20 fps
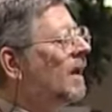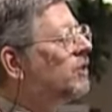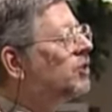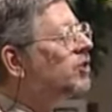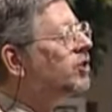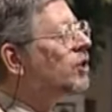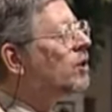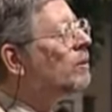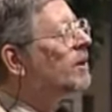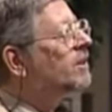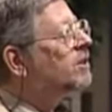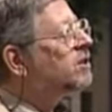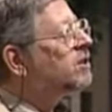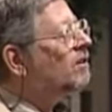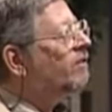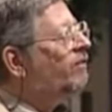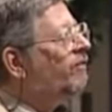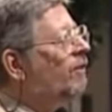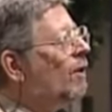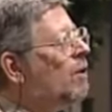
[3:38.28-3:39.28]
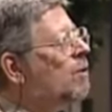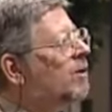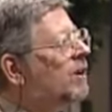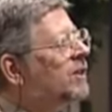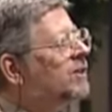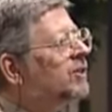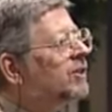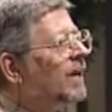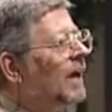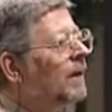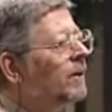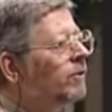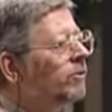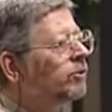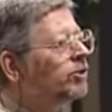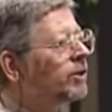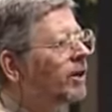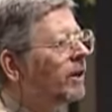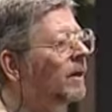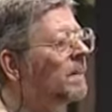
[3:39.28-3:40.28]
And so it's the focused
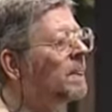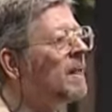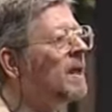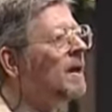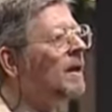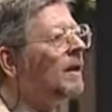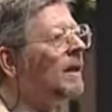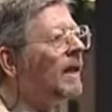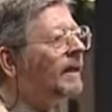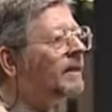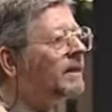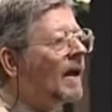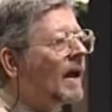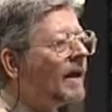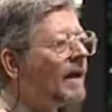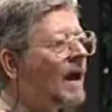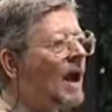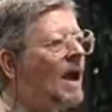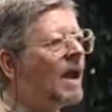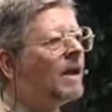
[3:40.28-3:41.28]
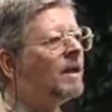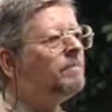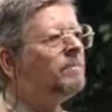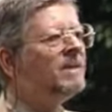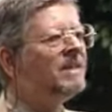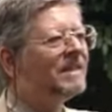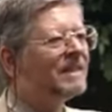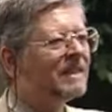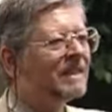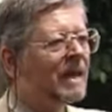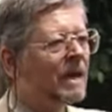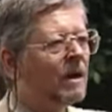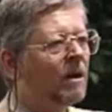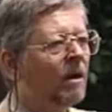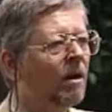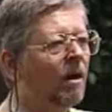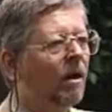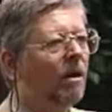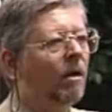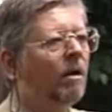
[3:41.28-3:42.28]
energy. Let thine eye be
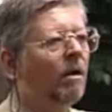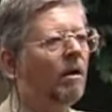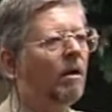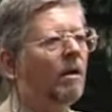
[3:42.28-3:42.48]
single.